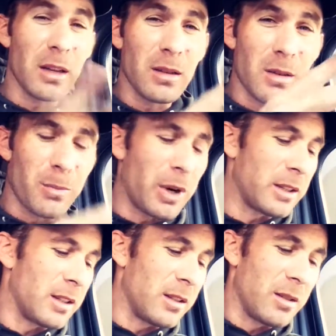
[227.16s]
I can
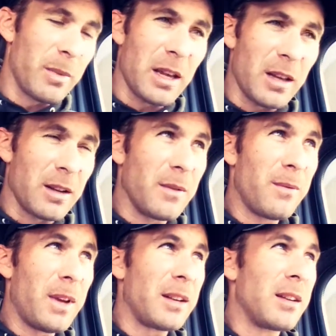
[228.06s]
compress it to make it
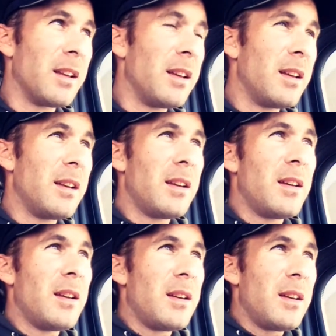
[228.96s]
fit.
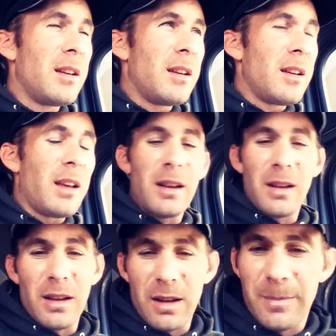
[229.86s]

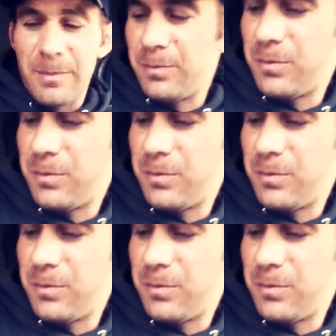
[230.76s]
And let